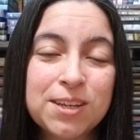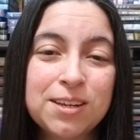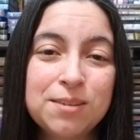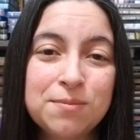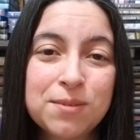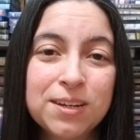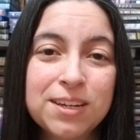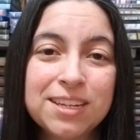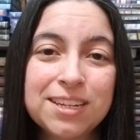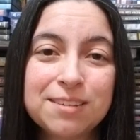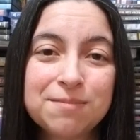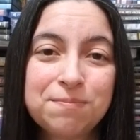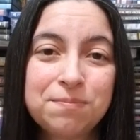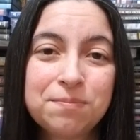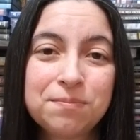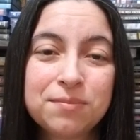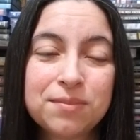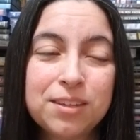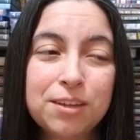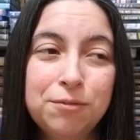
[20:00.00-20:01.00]
to anybody.
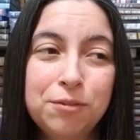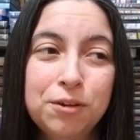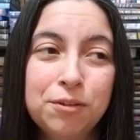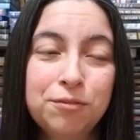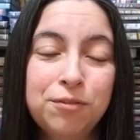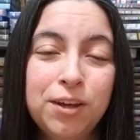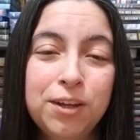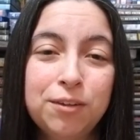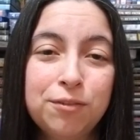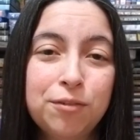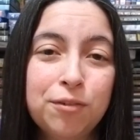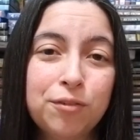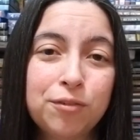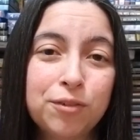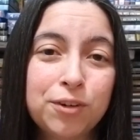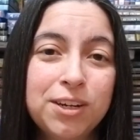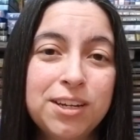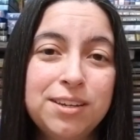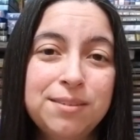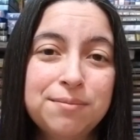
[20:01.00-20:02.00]
If you can find it for
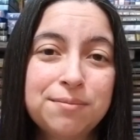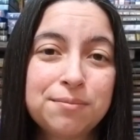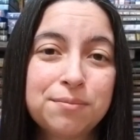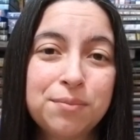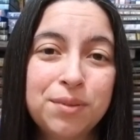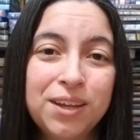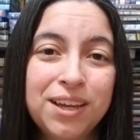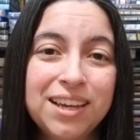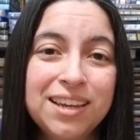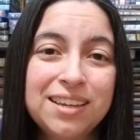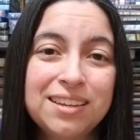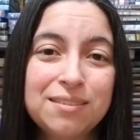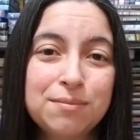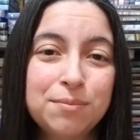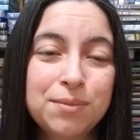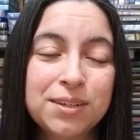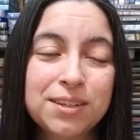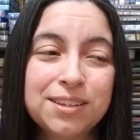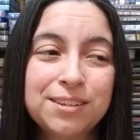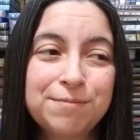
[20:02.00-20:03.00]
free, play
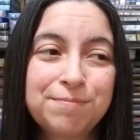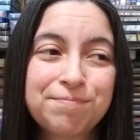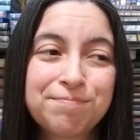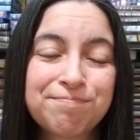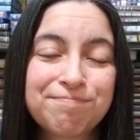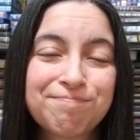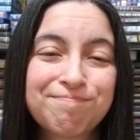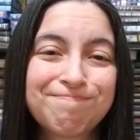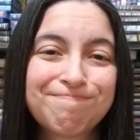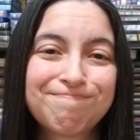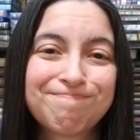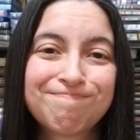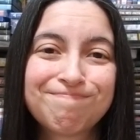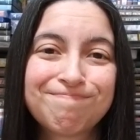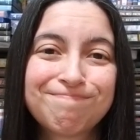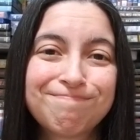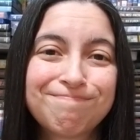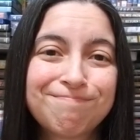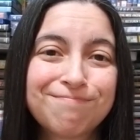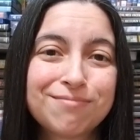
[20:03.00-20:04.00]
it, but
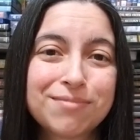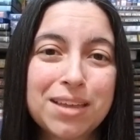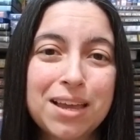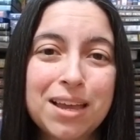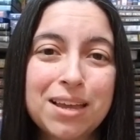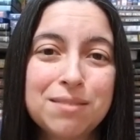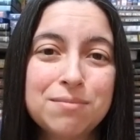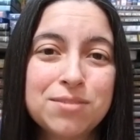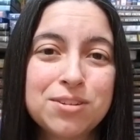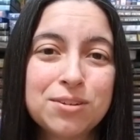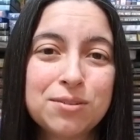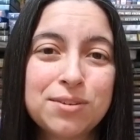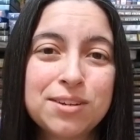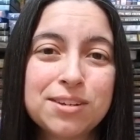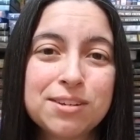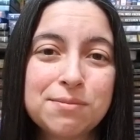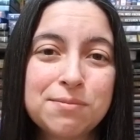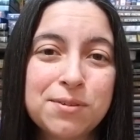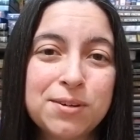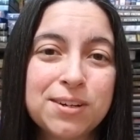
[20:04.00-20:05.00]
I am so
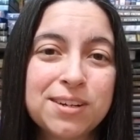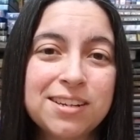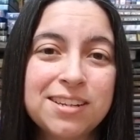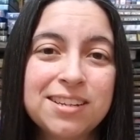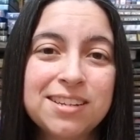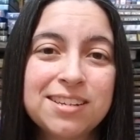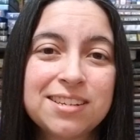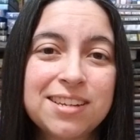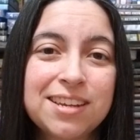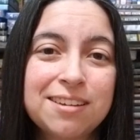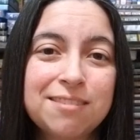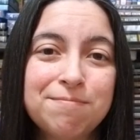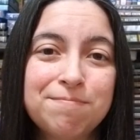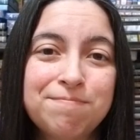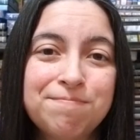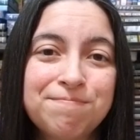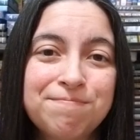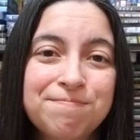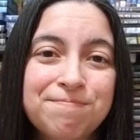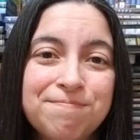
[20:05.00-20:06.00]
disappointed in this game.
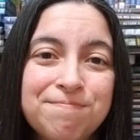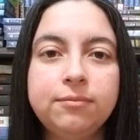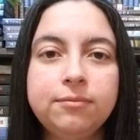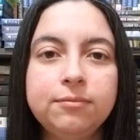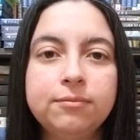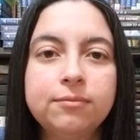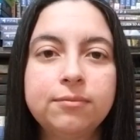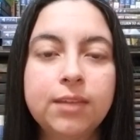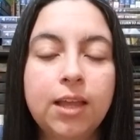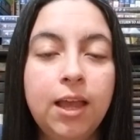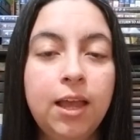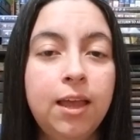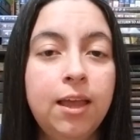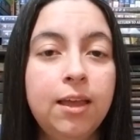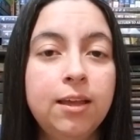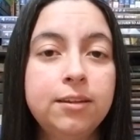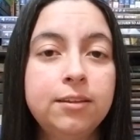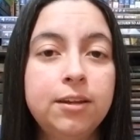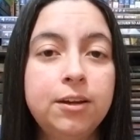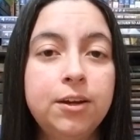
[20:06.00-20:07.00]

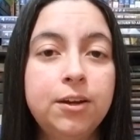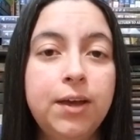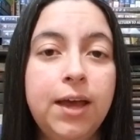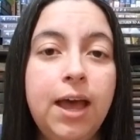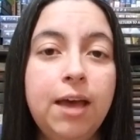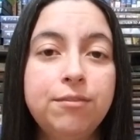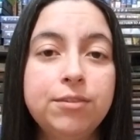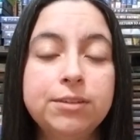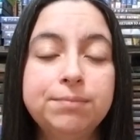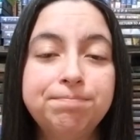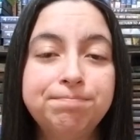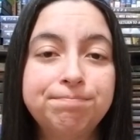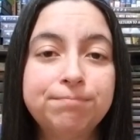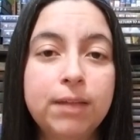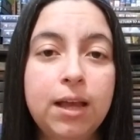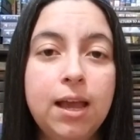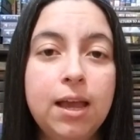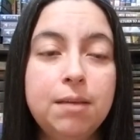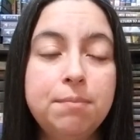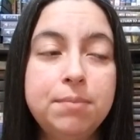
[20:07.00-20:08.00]
And there you have it.
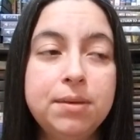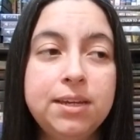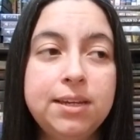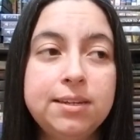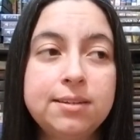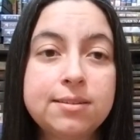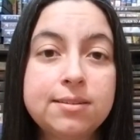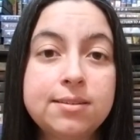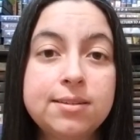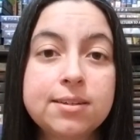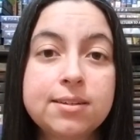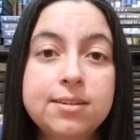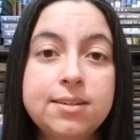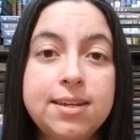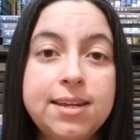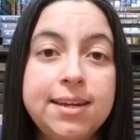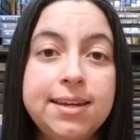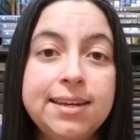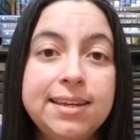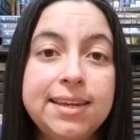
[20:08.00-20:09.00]
I beat
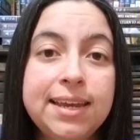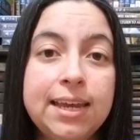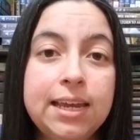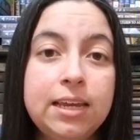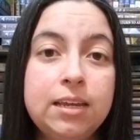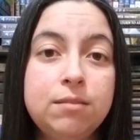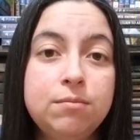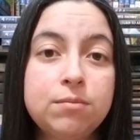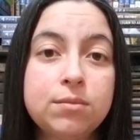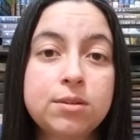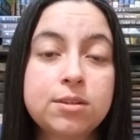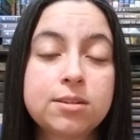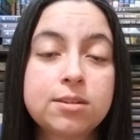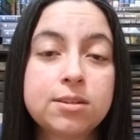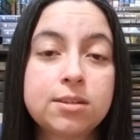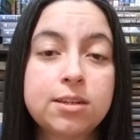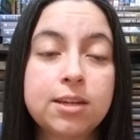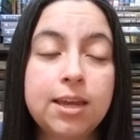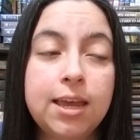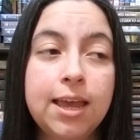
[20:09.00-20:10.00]
16
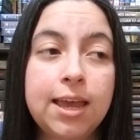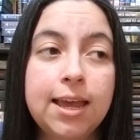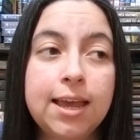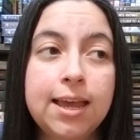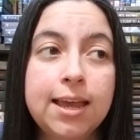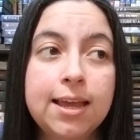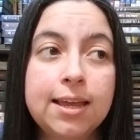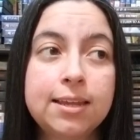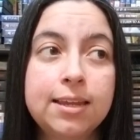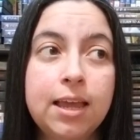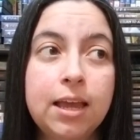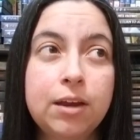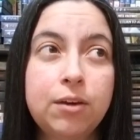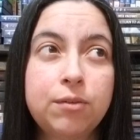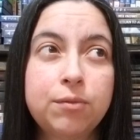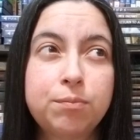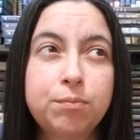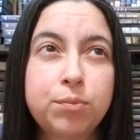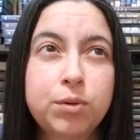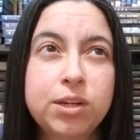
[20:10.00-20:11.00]
games, and that
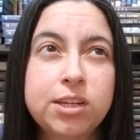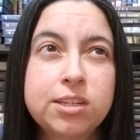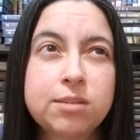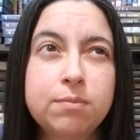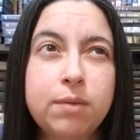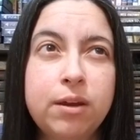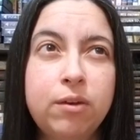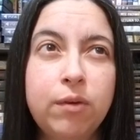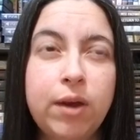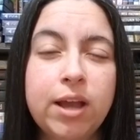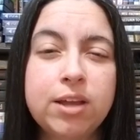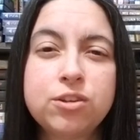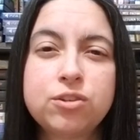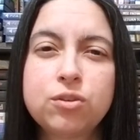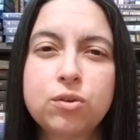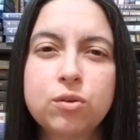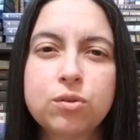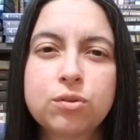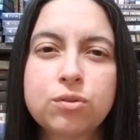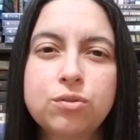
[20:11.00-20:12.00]
brings my
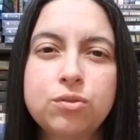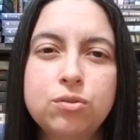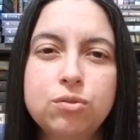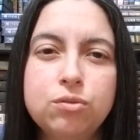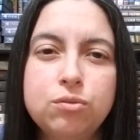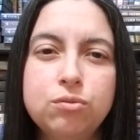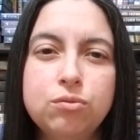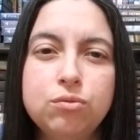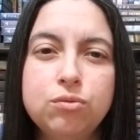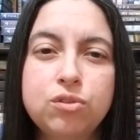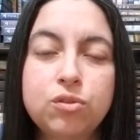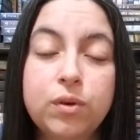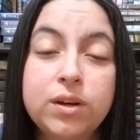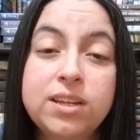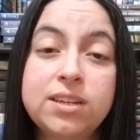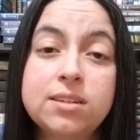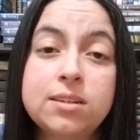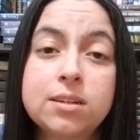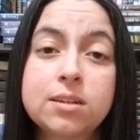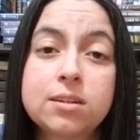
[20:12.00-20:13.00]
grand total to
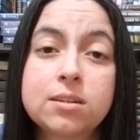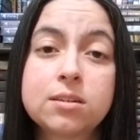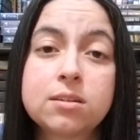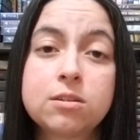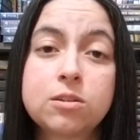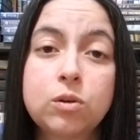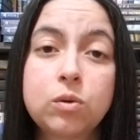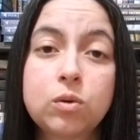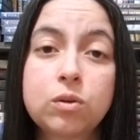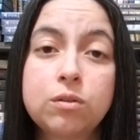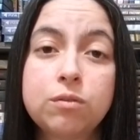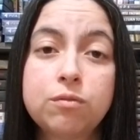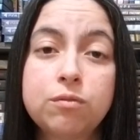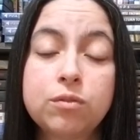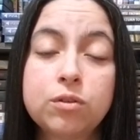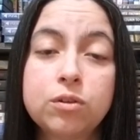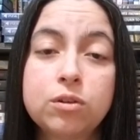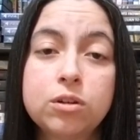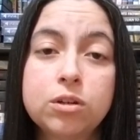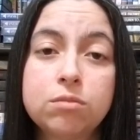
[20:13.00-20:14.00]
26 total
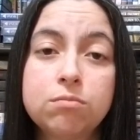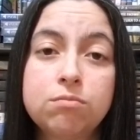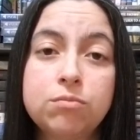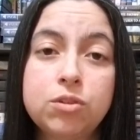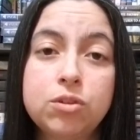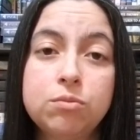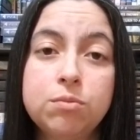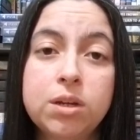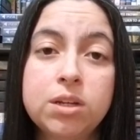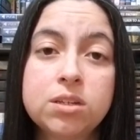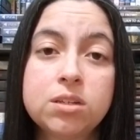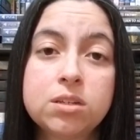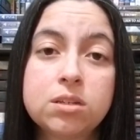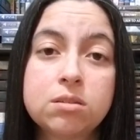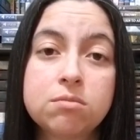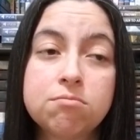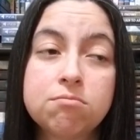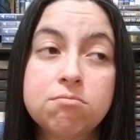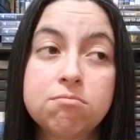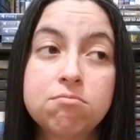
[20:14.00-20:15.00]
for 2
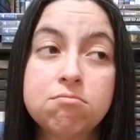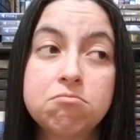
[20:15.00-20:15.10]
months.